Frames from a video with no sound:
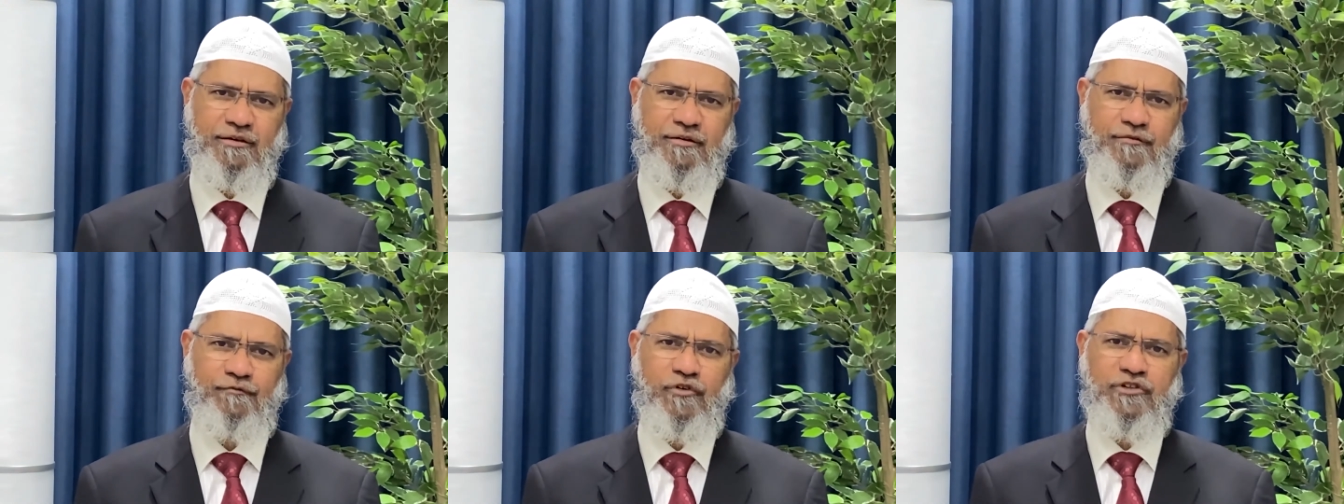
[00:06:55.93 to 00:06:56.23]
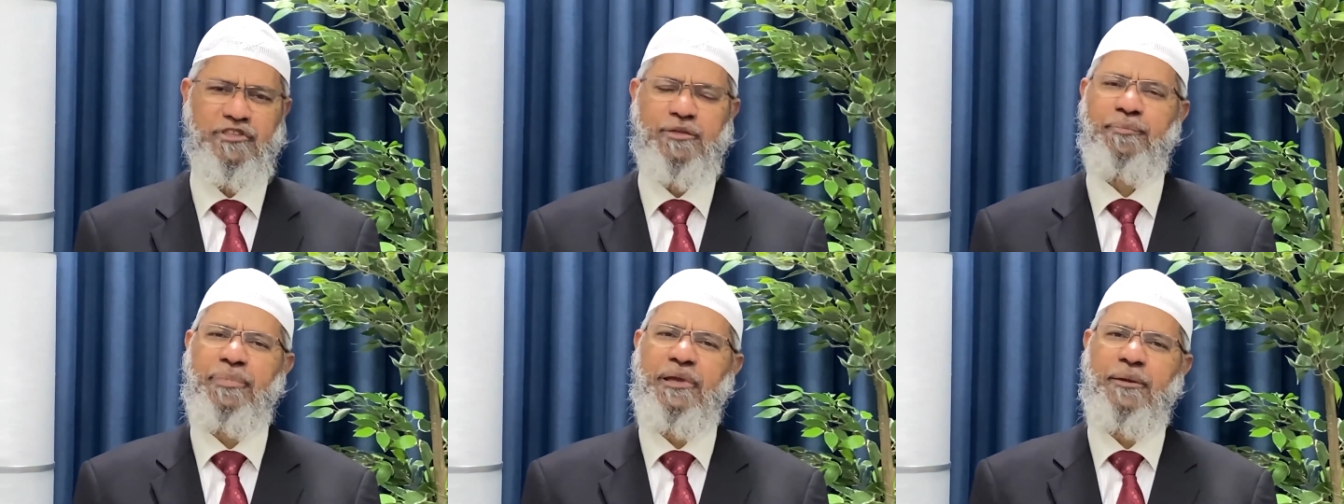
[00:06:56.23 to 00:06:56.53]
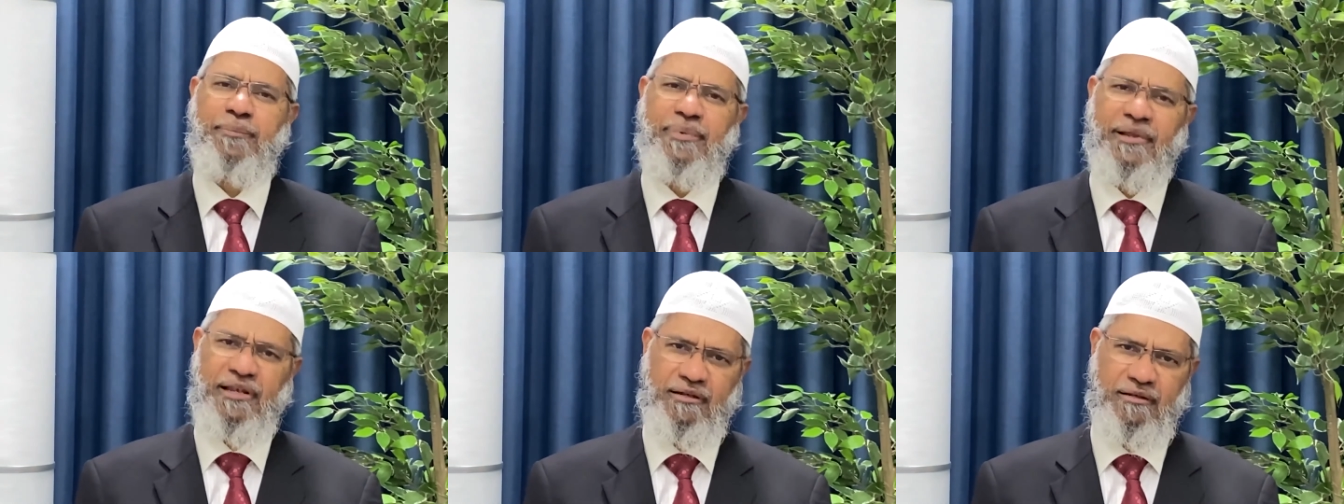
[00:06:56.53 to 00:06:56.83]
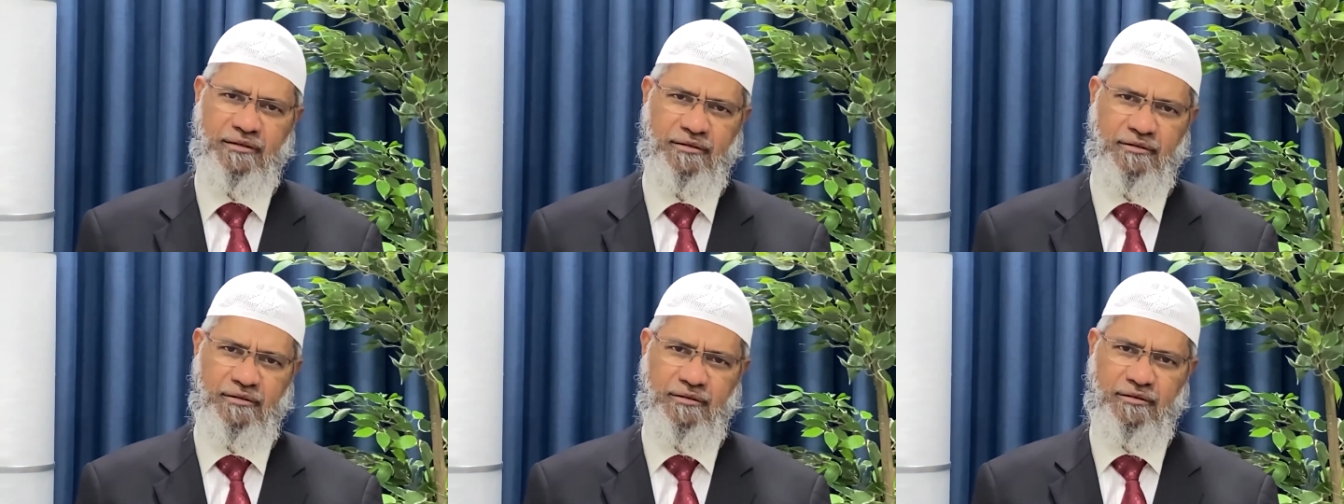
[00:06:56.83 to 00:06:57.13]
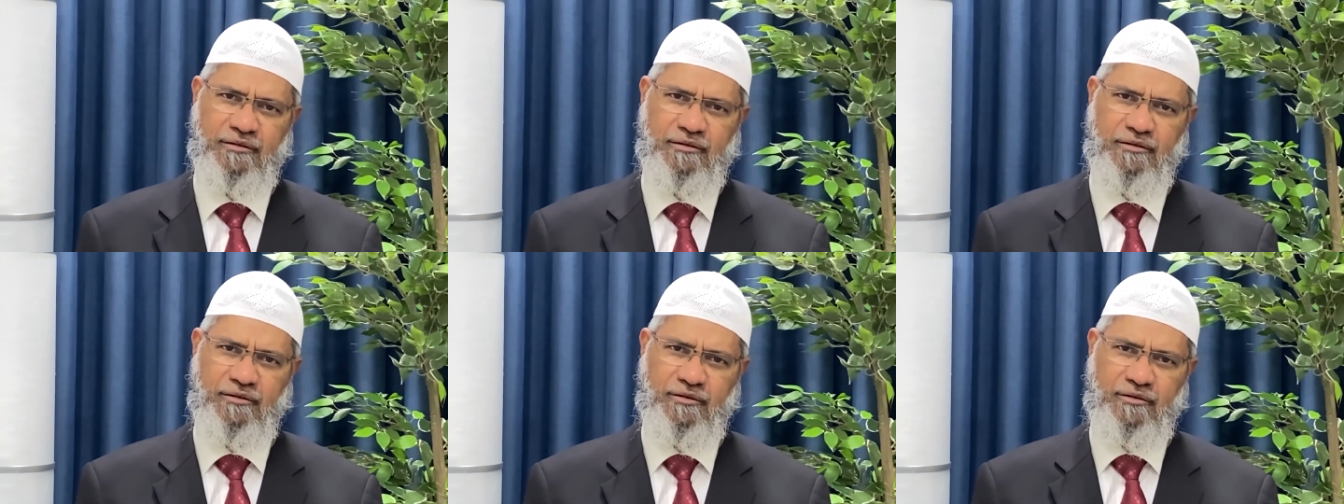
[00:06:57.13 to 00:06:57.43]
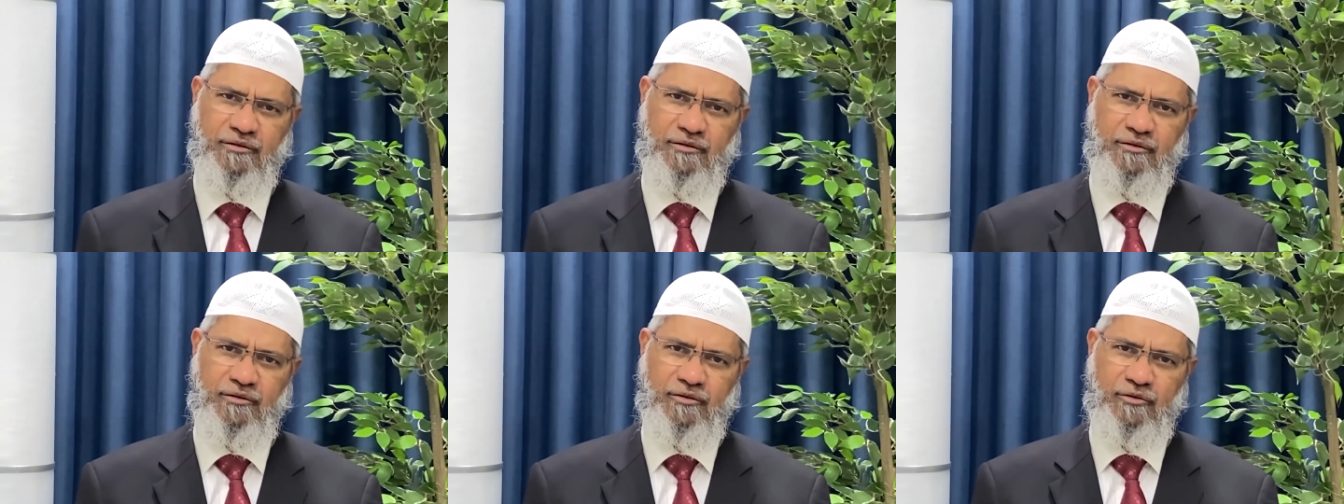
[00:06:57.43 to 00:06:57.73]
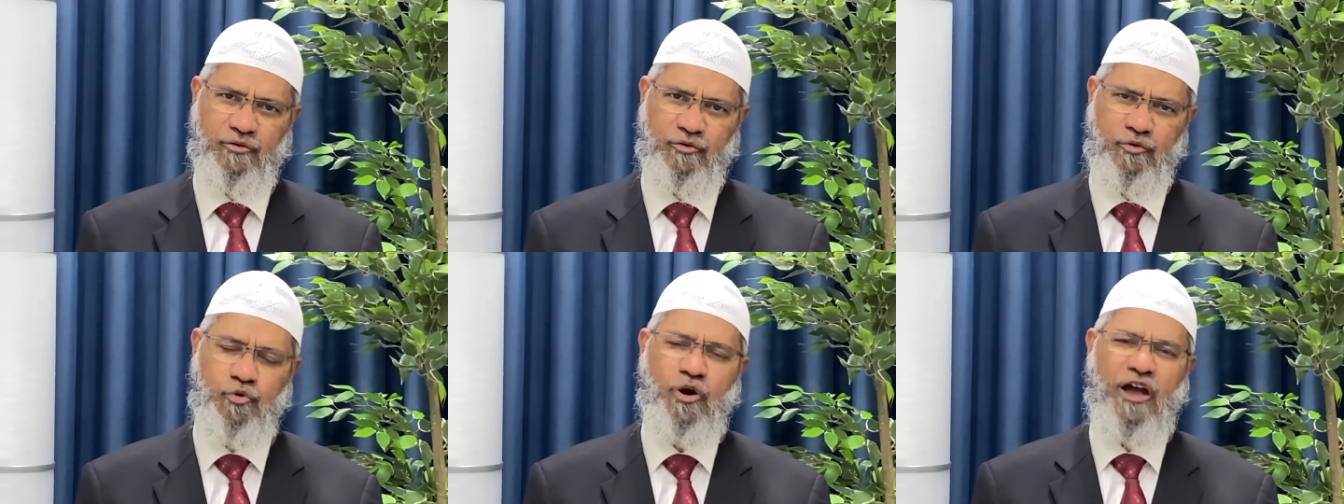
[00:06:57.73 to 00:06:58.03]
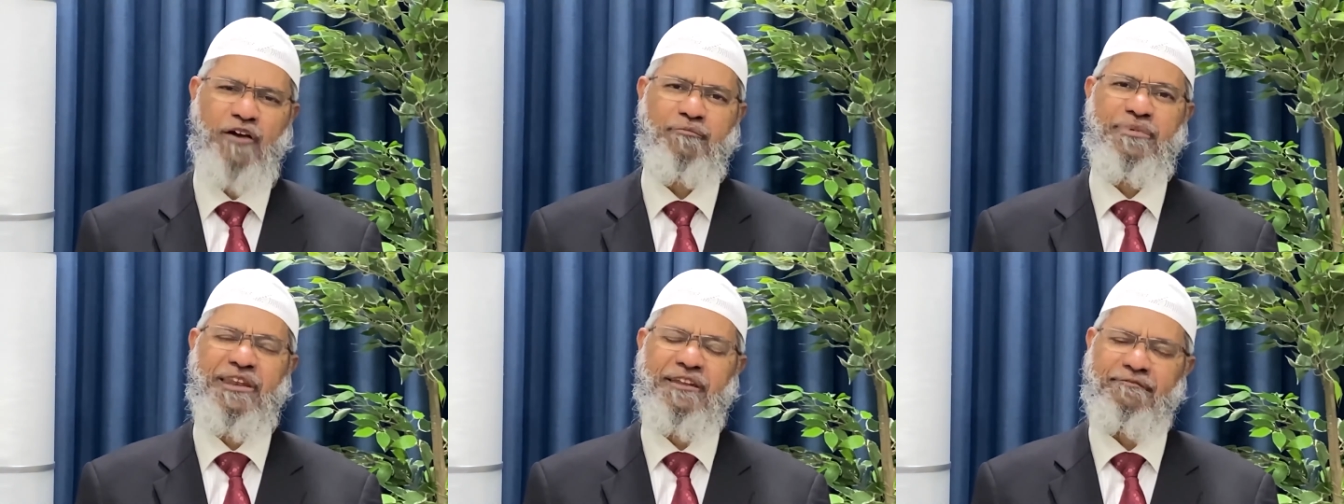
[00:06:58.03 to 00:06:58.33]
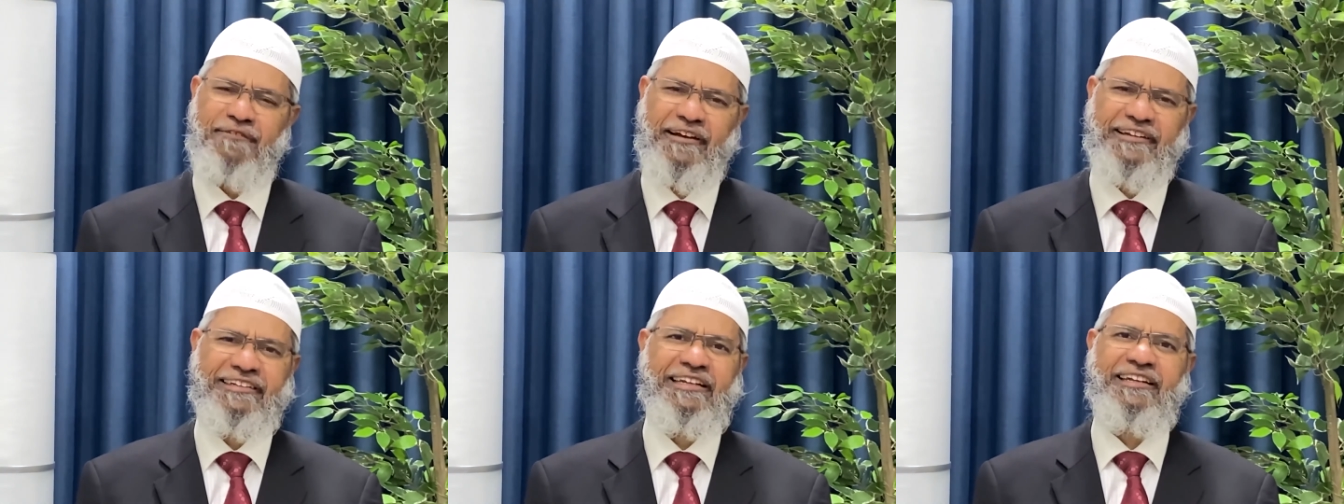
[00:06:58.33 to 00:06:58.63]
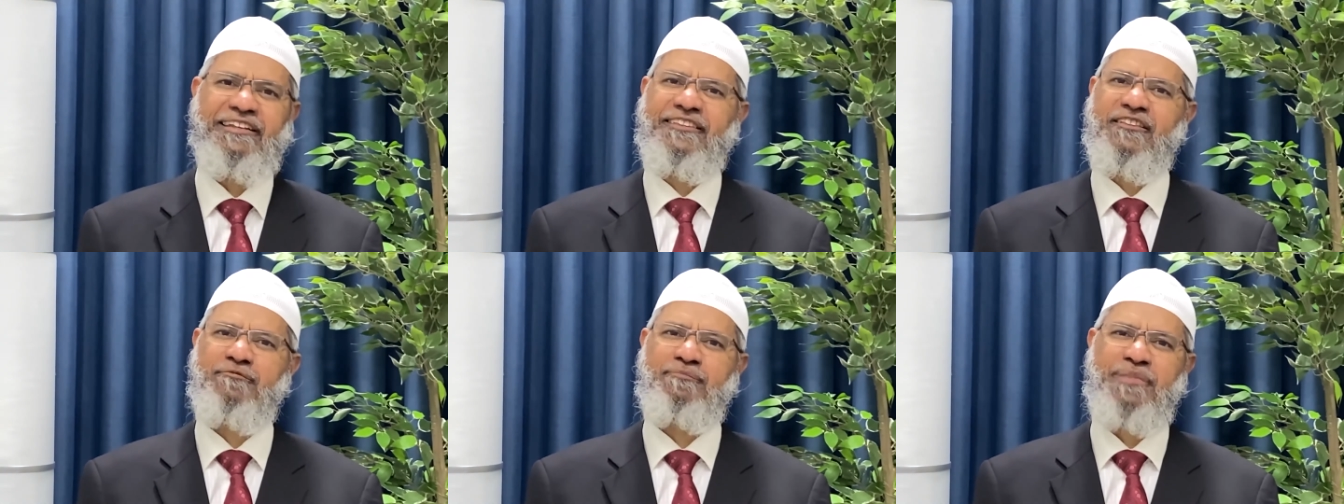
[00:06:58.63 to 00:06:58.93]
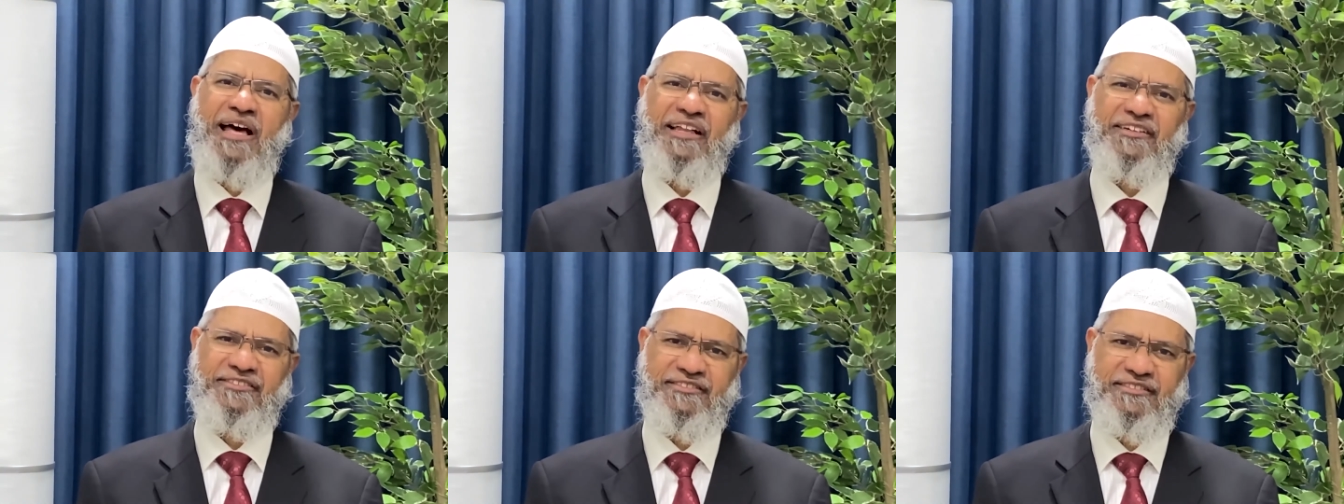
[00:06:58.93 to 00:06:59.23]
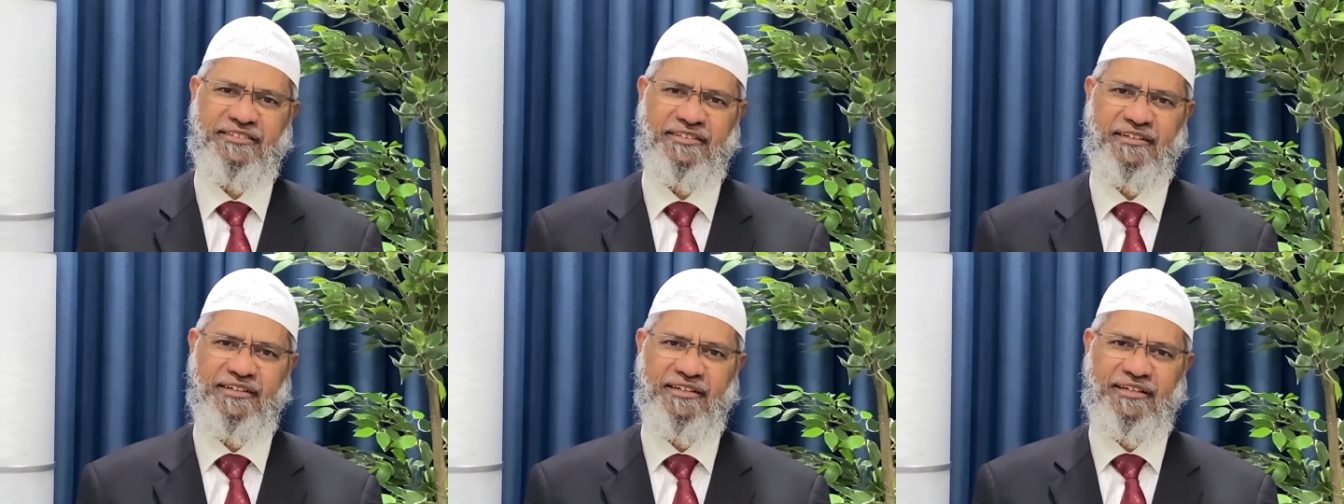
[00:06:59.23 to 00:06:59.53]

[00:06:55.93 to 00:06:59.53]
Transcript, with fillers: for the people who have been affected in this blast.